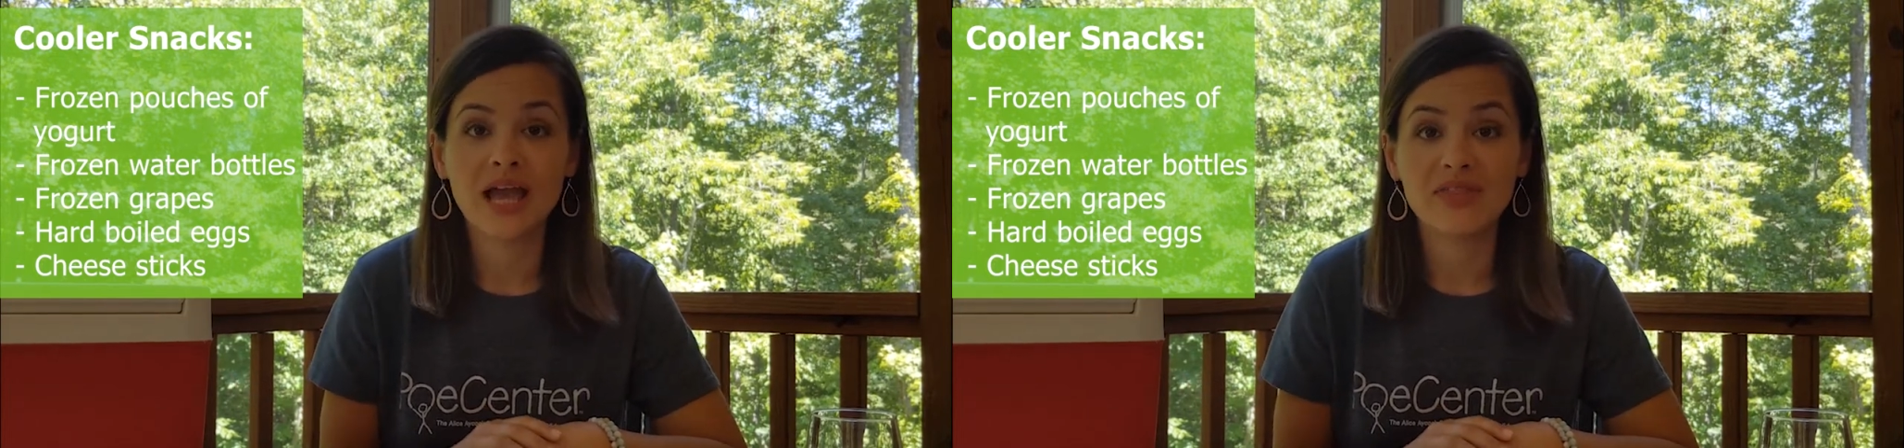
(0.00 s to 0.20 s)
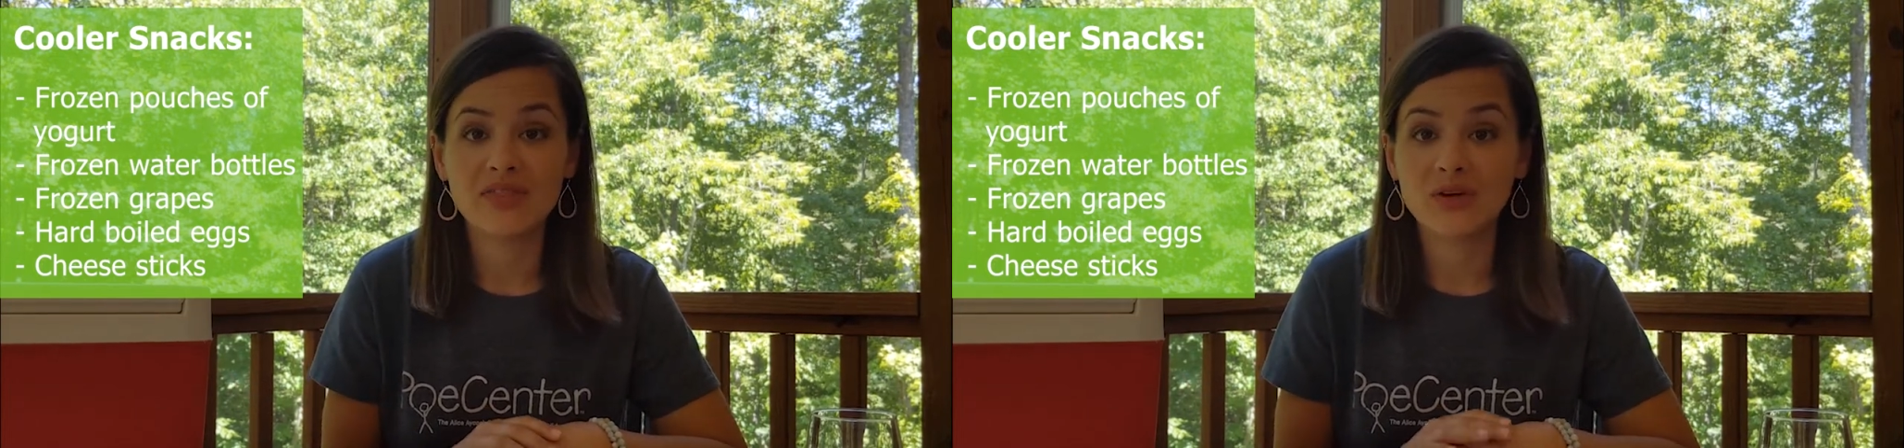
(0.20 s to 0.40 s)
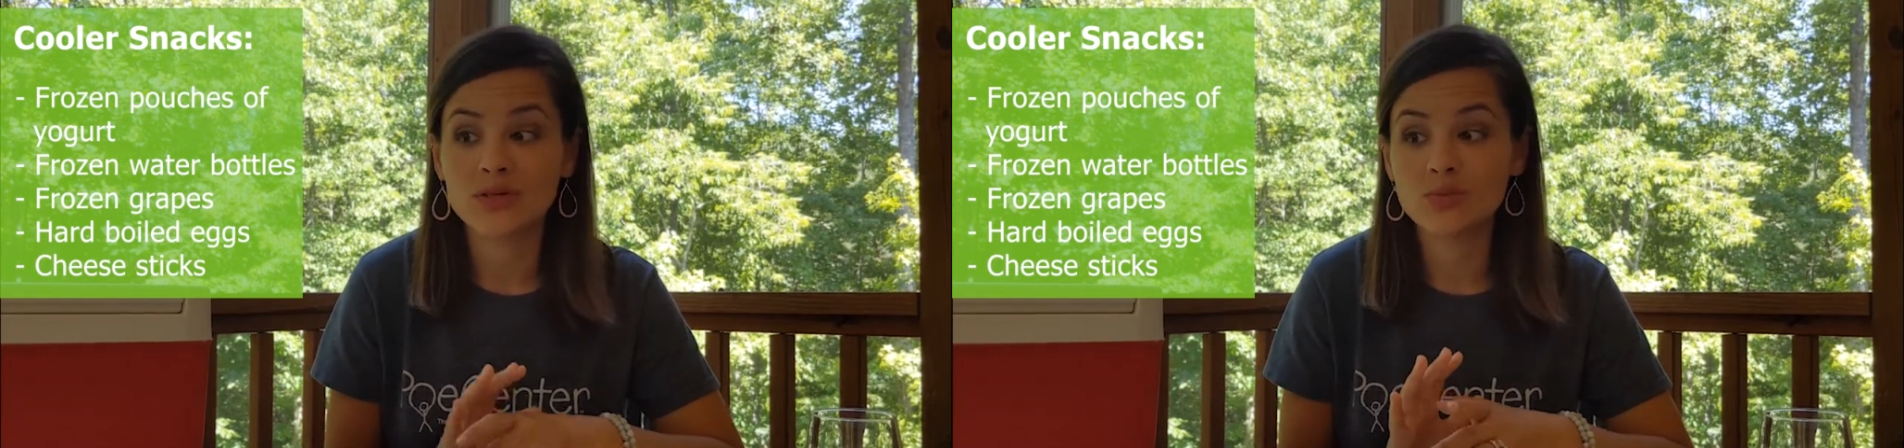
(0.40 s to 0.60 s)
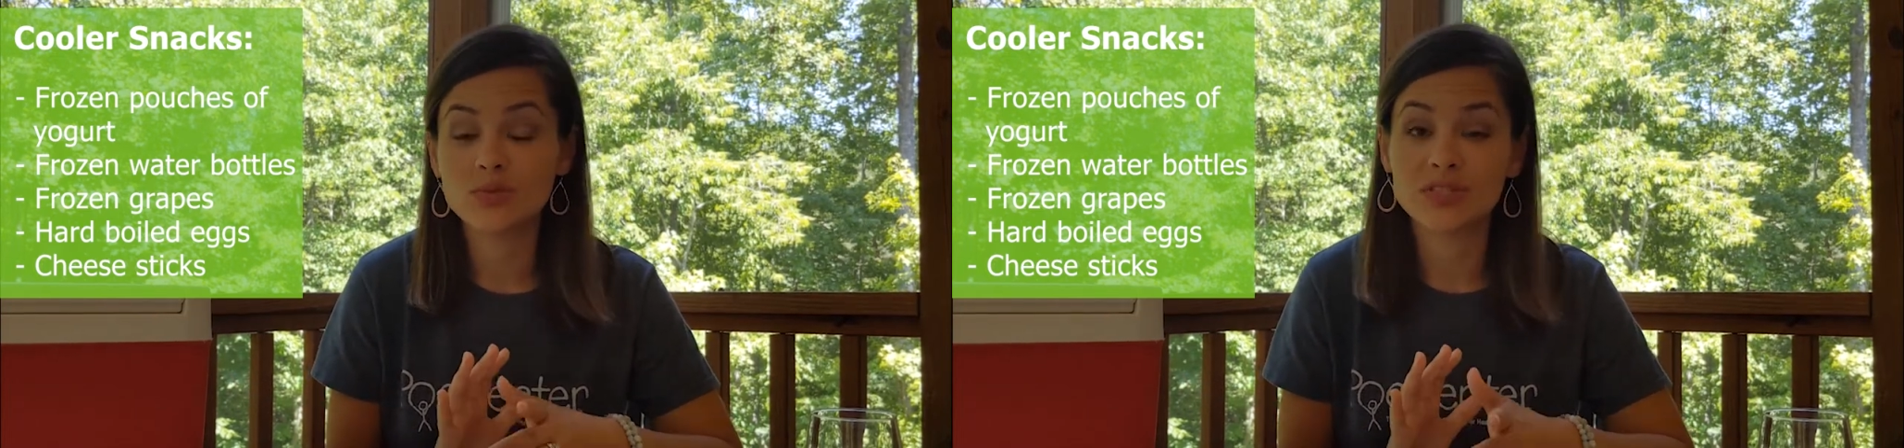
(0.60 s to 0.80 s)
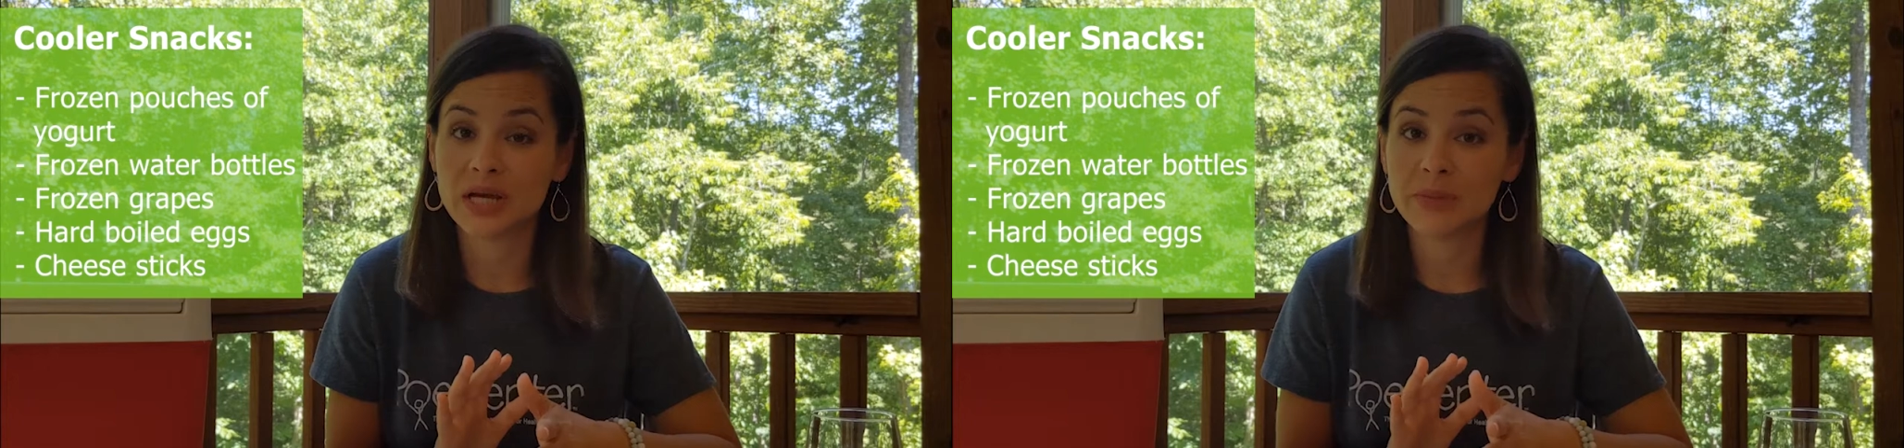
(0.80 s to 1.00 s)
and those
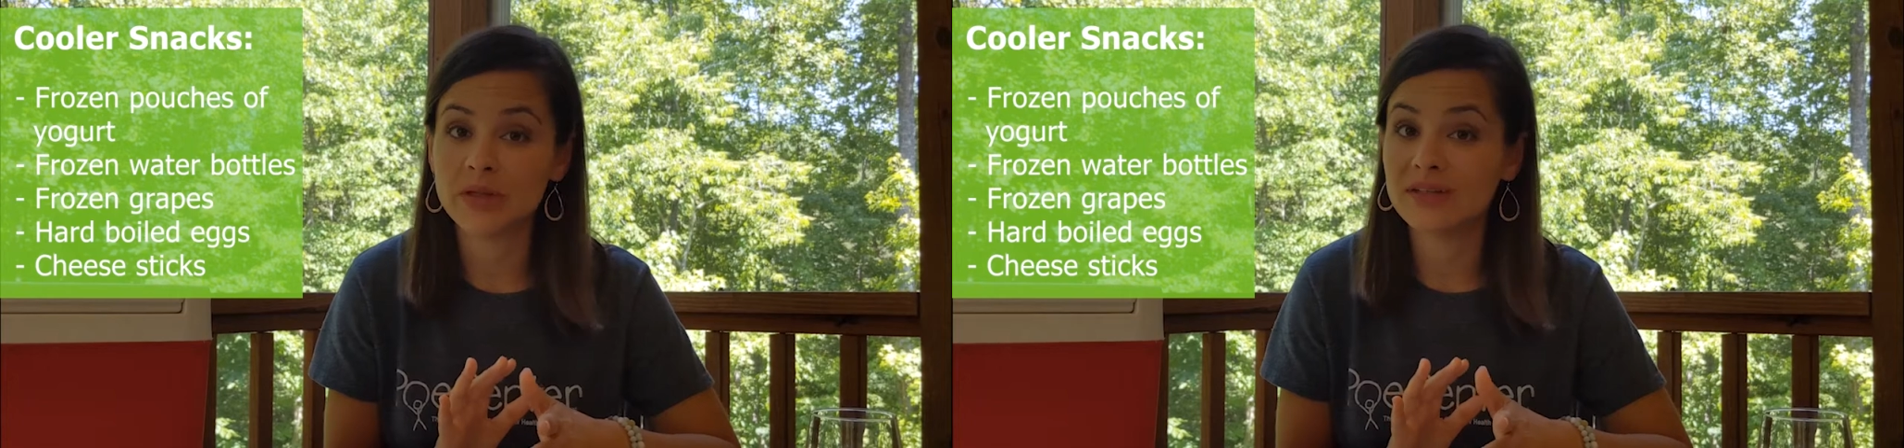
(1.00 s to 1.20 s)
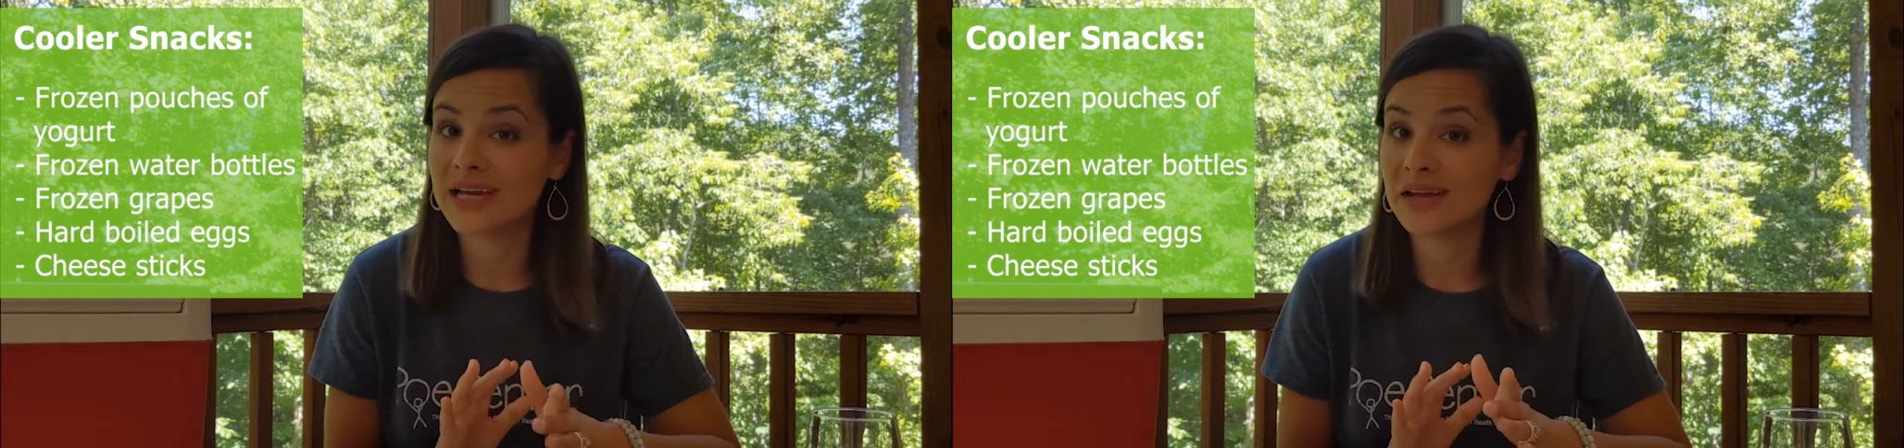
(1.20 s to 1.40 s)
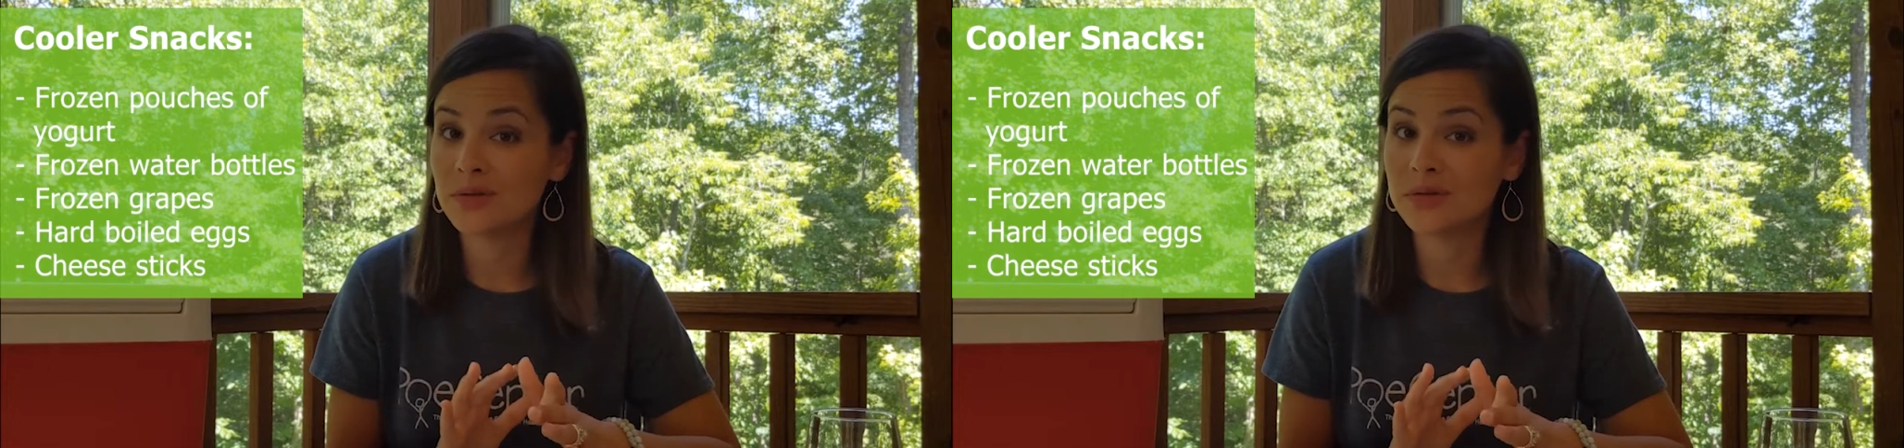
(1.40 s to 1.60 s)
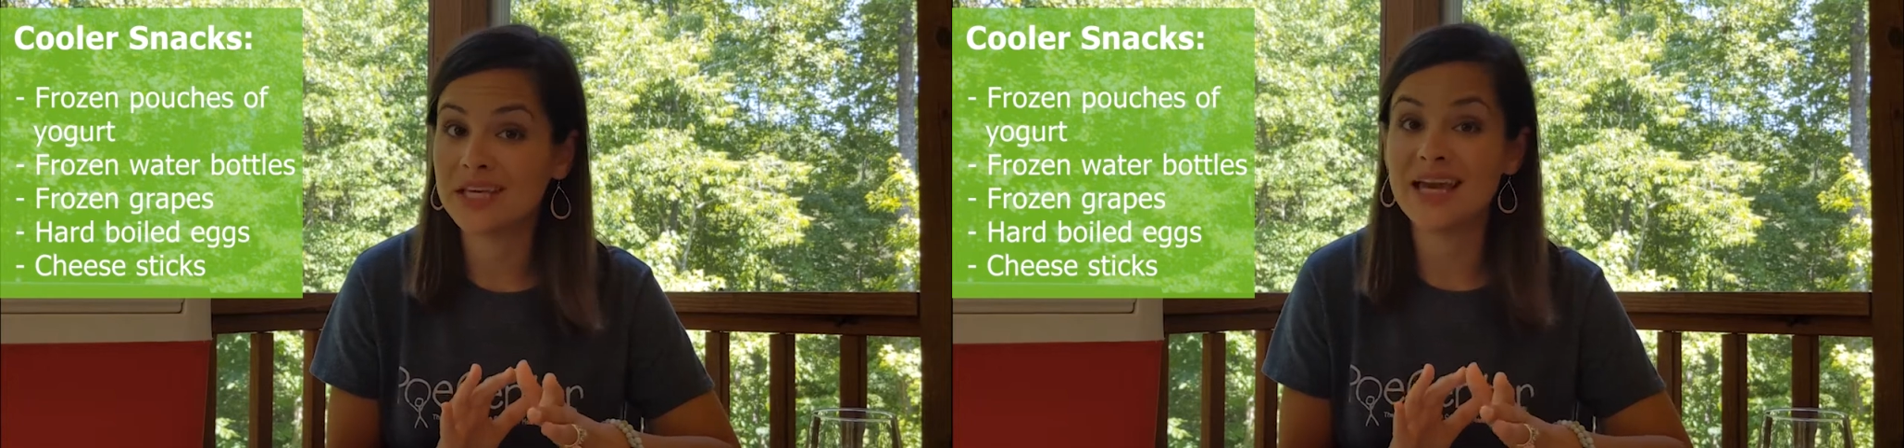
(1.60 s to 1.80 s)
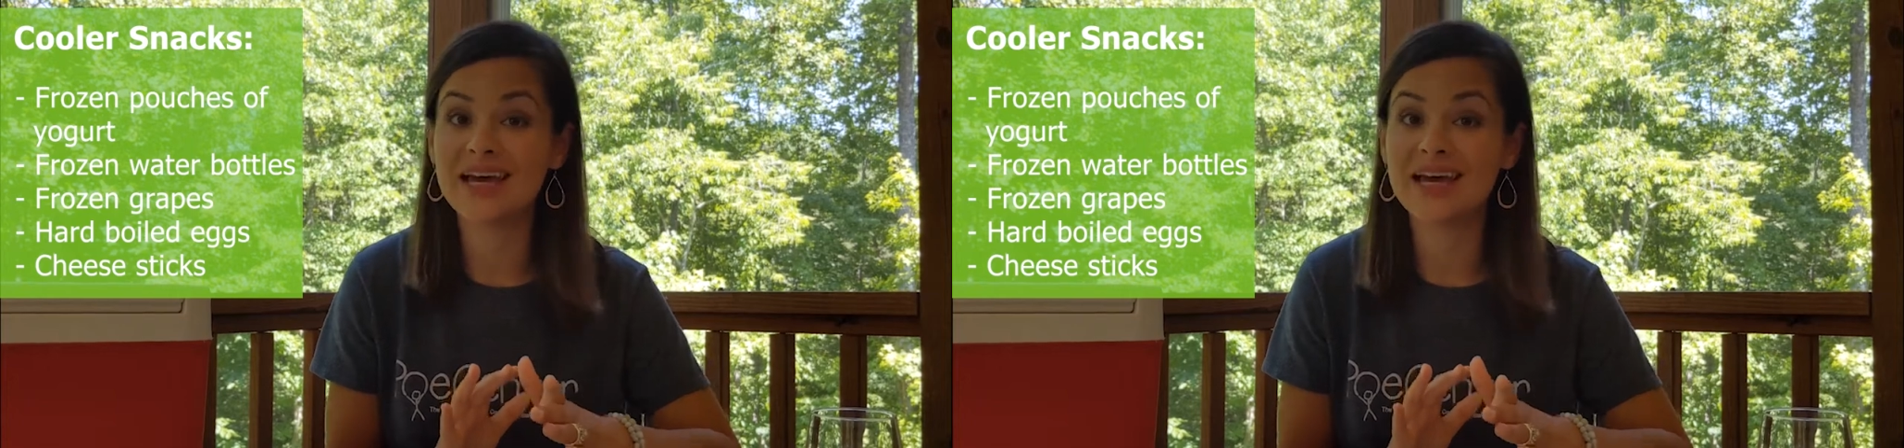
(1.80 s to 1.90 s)
will double not only